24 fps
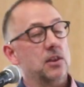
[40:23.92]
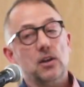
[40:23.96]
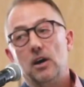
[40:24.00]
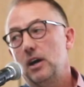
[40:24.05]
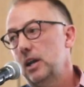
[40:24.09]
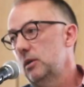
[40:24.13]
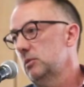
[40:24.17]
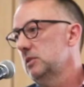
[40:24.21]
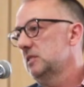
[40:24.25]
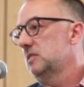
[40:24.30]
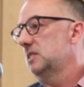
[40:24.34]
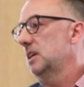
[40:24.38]
I
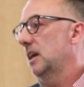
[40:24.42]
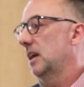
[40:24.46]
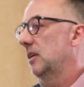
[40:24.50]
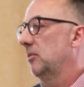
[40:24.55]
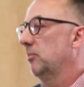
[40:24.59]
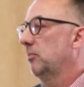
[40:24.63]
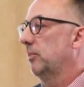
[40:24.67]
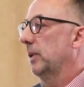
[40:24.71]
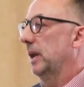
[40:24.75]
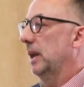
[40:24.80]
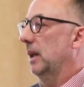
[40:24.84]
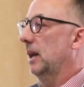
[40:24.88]
thought I was
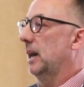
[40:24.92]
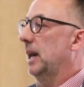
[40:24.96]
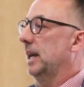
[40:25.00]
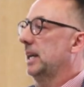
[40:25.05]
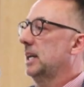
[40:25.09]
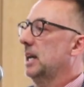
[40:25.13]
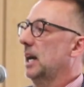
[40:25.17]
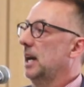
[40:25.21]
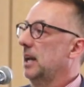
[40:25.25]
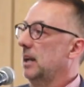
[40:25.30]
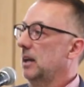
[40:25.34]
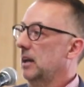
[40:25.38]
done, but
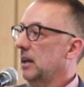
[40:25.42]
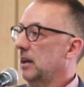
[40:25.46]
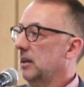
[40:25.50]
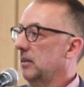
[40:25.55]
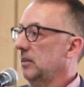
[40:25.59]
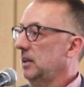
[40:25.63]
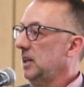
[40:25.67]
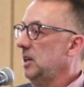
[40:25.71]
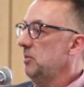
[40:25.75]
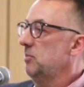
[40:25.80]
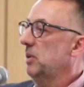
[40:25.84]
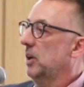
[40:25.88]
I got
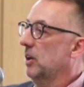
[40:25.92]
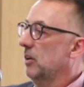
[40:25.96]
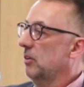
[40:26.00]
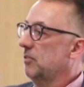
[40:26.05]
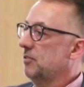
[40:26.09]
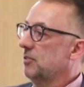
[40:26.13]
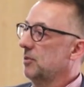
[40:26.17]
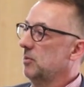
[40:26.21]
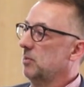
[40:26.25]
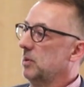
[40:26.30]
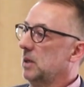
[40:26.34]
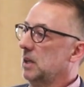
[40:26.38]
an
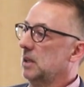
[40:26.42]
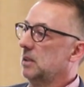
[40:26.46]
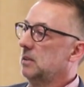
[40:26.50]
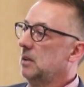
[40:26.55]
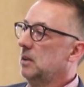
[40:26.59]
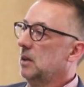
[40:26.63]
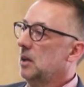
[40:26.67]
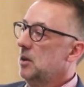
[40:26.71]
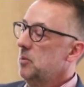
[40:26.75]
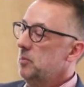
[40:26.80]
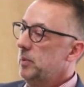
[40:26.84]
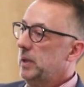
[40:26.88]
email from
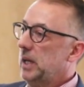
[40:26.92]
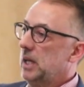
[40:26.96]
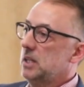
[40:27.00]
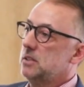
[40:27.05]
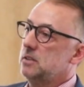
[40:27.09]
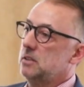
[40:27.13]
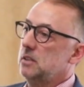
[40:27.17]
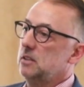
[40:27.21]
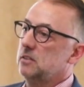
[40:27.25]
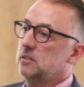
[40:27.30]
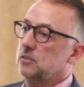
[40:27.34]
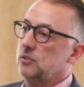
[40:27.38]
my
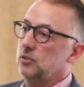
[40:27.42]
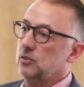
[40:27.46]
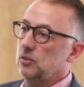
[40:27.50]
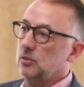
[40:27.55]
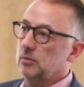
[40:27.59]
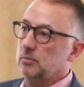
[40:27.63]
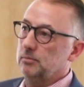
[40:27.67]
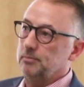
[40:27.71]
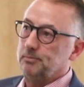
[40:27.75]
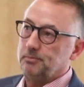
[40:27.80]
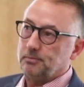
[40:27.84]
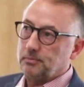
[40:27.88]
PhD
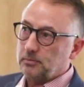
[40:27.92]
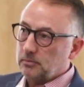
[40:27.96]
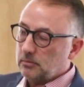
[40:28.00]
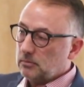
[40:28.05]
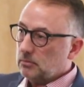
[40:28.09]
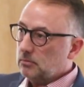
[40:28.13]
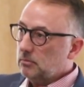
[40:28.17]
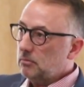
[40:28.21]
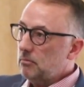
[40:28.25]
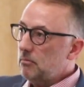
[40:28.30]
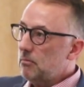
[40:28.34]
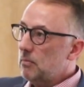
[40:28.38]
student
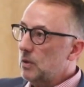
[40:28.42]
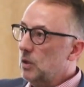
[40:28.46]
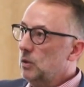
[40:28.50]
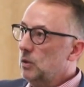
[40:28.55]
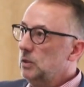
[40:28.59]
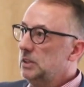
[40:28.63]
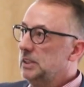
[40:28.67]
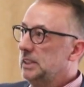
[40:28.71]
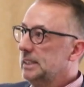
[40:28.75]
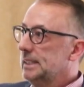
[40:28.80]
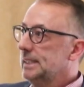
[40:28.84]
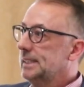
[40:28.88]

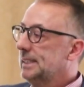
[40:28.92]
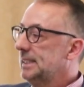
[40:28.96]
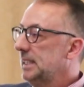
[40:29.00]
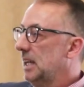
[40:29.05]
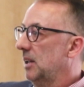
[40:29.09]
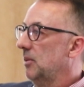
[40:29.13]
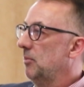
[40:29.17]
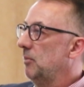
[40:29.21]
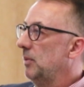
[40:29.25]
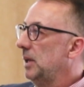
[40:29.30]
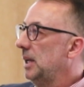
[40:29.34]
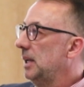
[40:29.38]
who
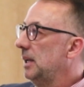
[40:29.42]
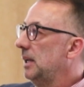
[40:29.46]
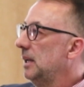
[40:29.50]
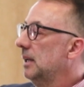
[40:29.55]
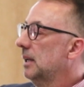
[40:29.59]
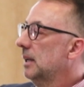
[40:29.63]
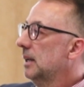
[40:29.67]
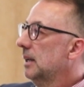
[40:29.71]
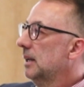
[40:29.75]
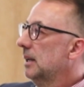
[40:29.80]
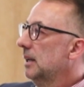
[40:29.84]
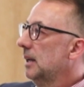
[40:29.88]
just sent
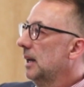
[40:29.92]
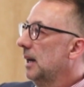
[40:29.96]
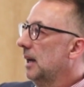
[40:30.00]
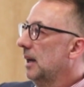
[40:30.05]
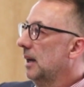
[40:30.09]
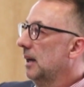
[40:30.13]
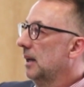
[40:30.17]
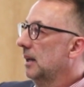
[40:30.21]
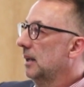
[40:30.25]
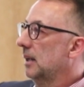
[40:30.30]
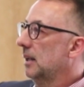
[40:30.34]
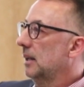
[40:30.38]
me
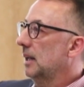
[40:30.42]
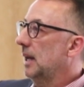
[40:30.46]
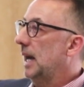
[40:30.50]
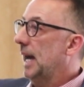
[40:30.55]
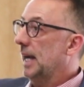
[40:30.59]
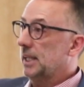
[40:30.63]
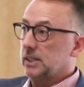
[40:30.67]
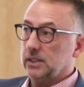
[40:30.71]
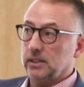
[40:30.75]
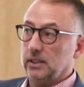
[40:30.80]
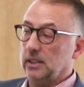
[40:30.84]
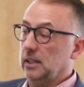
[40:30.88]
uh,
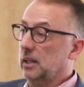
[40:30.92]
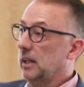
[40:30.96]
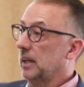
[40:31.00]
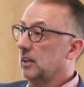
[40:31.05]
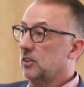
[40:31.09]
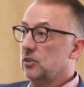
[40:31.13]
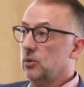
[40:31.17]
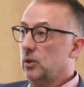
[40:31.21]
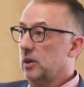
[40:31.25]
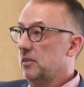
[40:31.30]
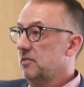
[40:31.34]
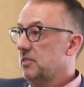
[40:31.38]
actually
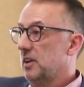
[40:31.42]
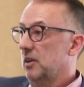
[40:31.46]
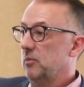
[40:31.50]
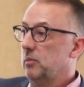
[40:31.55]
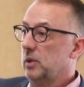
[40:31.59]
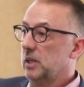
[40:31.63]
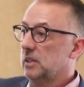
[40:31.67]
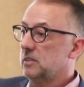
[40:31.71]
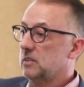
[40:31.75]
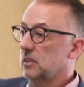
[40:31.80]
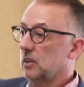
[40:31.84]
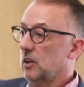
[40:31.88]
like
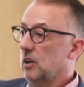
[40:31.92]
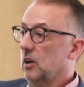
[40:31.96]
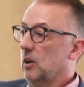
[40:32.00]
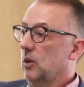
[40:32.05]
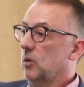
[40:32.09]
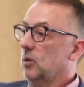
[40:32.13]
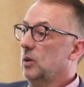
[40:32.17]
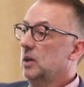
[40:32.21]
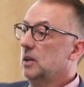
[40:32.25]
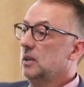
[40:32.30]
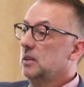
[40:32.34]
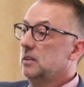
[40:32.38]
25 minutes
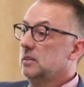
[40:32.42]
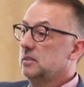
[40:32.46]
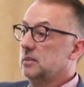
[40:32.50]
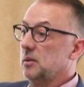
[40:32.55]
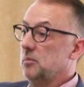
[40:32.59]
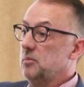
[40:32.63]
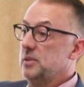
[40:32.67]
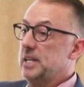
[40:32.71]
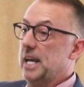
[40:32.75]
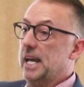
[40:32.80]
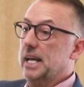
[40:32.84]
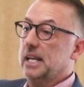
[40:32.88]
ago
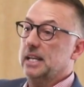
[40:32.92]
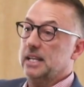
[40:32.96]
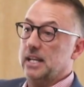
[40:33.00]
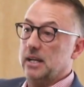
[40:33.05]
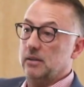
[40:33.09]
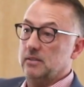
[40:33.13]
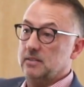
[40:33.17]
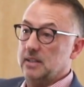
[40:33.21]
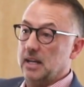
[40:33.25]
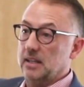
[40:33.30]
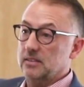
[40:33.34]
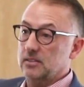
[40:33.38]
some
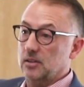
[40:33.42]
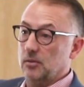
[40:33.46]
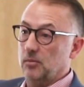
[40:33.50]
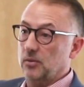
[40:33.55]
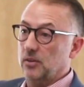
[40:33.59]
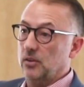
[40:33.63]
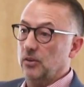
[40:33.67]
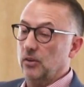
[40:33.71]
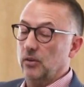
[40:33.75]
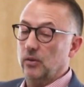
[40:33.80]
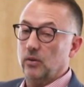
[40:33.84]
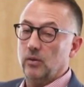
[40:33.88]
data that I was
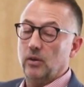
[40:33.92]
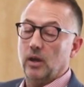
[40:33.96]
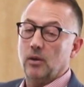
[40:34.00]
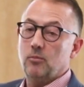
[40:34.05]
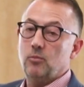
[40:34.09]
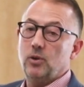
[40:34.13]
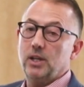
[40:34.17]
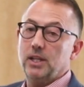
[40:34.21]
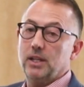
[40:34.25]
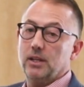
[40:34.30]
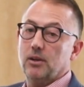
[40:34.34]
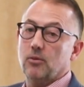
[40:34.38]
asking him to
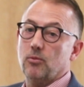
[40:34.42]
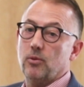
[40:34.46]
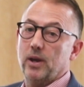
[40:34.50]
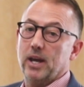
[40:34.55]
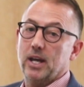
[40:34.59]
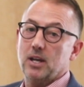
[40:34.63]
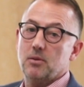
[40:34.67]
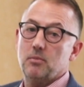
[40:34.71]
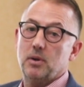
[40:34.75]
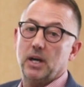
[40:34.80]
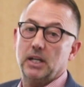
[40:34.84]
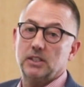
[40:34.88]
do. And we did a
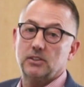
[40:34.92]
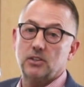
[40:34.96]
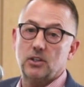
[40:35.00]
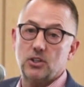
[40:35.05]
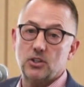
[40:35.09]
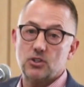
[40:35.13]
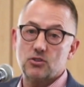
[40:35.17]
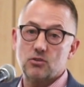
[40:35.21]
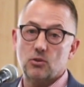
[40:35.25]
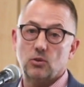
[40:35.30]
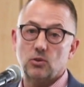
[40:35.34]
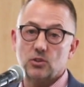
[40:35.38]

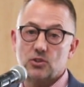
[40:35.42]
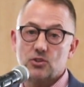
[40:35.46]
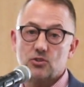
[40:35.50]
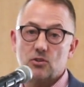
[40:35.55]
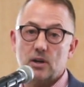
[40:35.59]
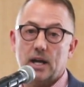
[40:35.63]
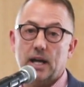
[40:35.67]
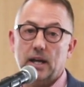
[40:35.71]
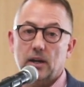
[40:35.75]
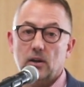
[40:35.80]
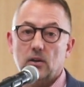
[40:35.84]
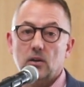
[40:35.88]
randomized
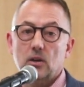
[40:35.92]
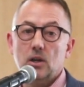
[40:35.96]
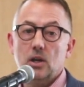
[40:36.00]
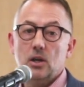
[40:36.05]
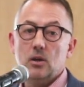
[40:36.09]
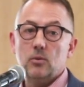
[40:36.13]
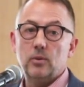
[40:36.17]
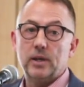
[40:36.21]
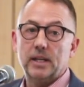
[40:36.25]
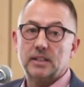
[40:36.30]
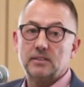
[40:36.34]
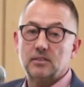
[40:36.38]
controlled
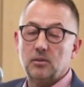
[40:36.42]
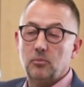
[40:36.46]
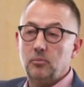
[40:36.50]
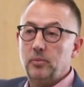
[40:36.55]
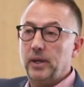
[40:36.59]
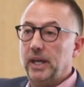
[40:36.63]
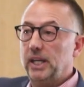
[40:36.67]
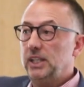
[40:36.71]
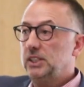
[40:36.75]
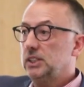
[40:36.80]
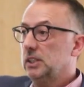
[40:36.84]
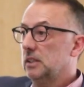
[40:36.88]
trial. We had
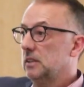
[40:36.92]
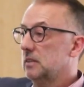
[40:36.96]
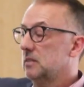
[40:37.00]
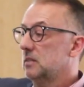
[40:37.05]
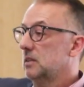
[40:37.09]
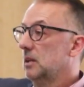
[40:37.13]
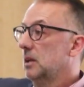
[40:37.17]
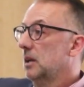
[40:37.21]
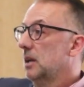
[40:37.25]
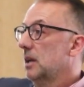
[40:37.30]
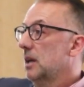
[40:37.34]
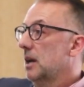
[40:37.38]
some
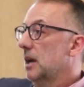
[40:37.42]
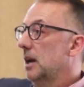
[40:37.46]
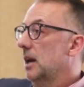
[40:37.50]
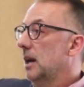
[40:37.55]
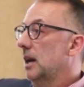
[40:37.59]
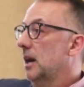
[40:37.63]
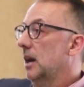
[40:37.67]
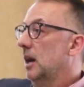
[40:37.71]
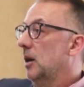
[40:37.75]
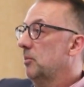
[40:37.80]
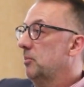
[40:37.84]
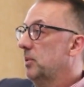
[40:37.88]
patients
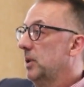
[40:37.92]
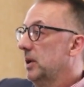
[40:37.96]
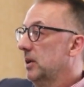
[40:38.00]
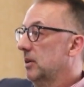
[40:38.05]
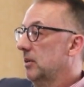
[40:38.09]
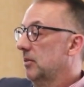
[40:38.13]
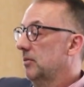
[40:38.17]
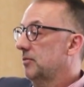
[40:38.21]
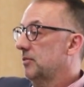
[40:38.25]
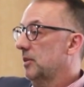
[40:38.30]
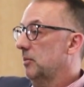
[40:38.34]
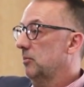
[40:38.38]
uh, up
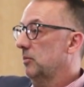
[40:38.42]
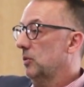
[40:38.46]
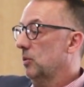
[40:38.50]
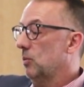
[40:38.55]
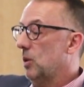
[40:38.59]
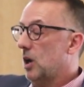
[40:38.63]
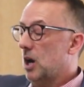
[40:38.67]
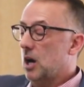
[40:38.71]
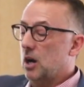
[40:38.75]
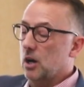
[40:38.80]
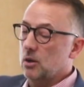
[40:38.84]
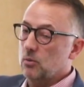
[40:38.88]
here
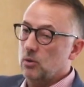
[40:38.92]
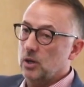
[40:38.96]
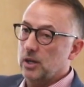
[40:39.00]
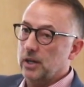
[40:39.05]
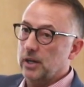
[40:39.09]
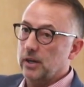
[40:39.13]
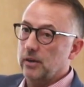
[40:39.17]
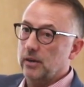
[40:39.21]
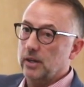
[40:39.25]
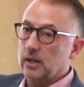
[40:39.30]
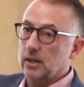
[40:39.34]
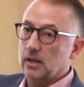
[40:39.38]
from the
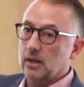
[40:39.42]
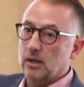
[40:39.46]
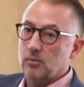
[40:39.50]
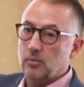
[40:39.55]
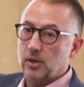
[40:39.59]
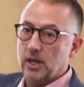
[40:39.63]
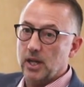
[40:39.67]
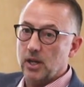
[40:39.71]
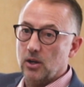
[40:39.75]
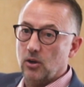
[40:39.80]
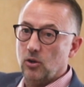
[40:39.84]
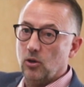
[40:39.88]
Ottawa area,
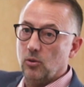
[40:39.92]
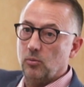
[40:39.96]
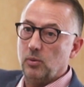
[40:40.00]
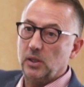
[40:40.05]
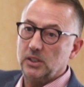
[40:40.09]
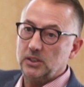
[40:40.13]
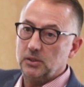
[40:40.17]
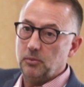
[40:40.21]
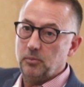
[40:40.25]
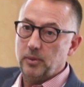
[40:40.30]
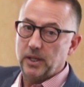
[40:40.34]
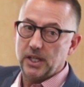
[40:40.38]
and we had a
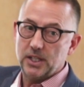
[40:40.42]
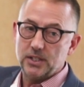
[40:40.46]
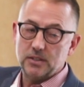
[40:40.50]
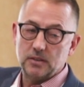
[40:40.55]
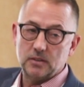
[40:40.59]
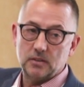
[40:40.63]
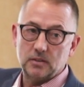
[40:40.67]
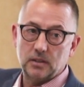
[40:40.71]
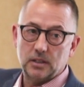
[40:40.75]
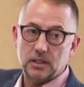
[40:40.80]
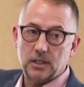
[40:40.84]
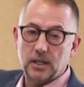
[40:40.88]
whole bunch of
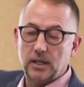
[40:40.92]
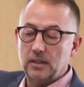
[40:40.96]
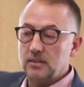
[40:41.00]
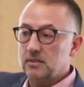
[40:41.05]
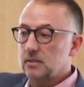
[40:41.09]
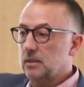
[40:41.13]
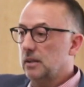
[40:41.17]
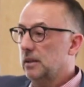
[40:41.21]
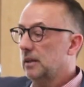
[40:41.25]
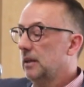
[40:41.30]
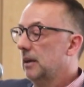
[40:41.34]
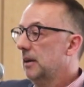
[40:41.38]
patients in
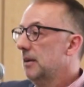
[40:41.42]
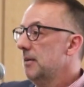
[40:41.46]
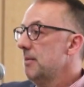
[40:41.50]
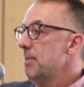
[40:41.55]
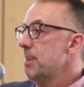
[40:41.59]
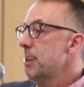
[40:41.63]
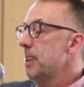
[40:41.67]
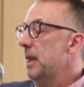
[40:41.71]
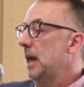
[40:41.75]
Kingston.